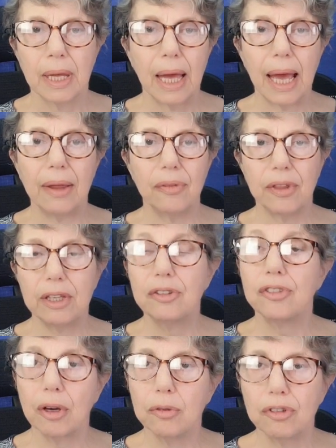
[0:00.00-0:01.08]
and the
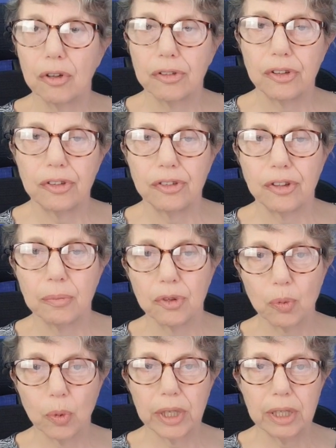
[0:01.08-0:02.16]
social
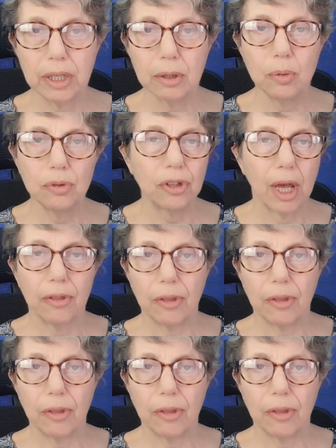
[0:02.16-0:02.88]
systems we use,